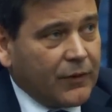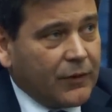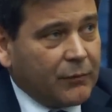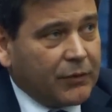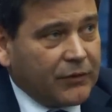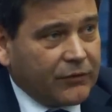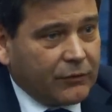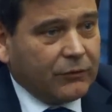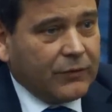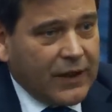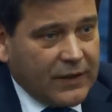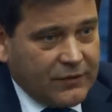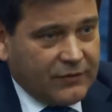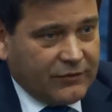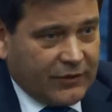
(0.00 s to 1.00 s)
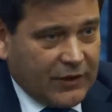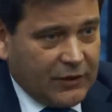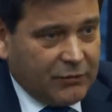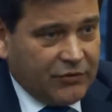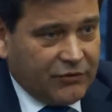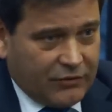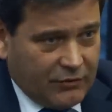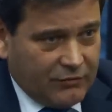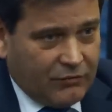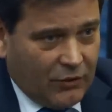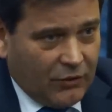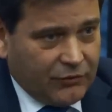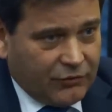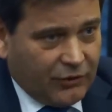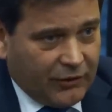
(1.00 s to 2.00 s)
political landscape is so
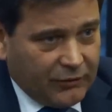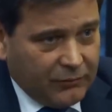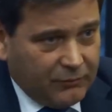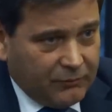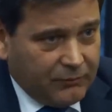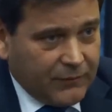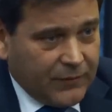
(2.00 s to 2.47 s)
volatile